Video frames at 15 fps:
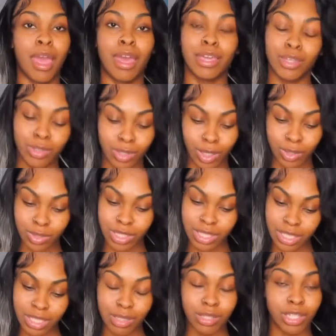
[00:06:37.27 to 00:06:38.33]
You know,
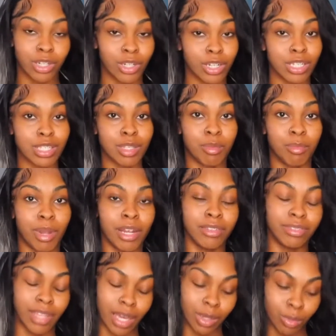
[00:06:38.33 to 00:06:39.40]
send your girl some
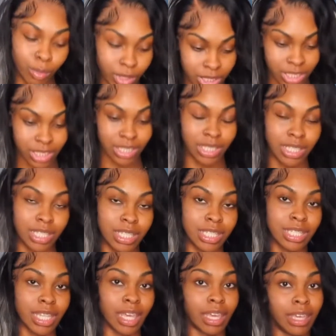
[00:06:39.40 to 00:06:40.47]
birthday
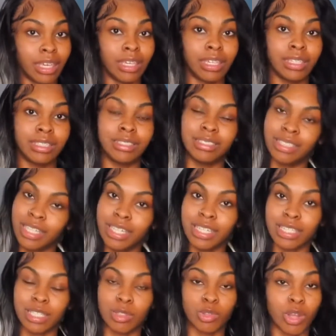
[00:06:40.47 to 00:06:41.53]
wishes. And yeah,
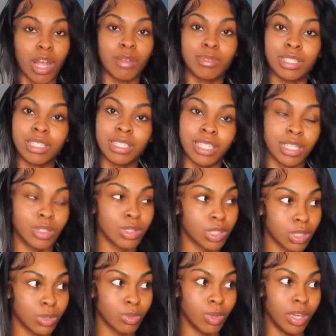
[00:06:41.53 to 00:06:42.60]
subscribe to the channel
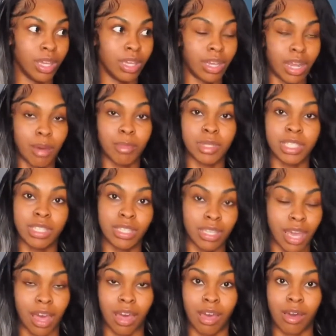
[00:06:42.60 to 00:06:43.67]
too. And I'm gonna see
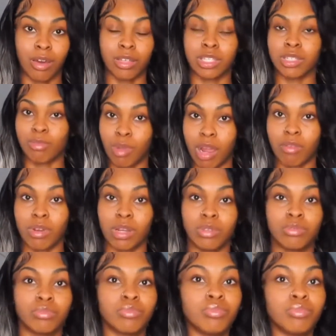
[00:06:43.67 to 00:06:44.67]
y'all tomorrow.